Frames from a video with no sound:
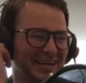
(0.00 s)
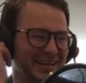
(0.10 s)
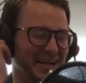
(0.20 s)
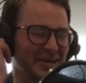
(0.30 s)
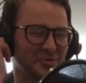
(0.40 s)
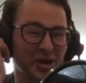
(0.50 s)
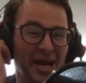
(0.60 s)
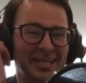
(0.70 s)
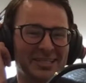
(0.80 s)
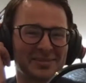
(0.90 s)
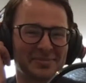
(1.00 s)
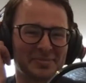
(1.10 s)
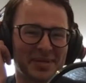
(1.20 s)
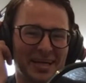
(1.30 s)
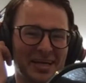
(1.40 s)
a random,
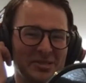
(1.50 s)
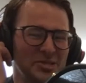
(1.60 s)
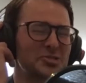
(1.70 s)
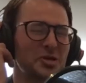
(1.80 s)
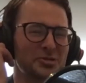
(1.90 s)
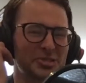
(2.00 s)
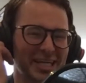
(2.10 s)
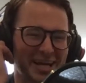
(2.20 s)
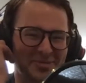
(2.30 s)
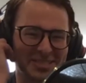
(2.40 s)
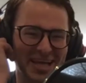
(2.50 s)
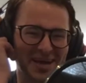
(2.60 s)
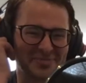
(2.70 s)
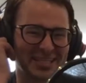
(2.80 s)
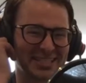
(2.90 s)
just go check out what's
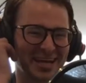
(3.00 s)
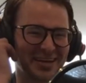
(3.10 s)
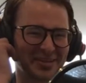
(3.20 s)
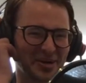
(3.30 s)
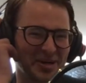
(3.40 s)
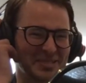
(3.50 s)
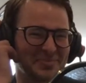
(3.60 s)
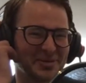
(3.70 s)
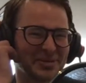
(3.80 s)
happening down at the hospital.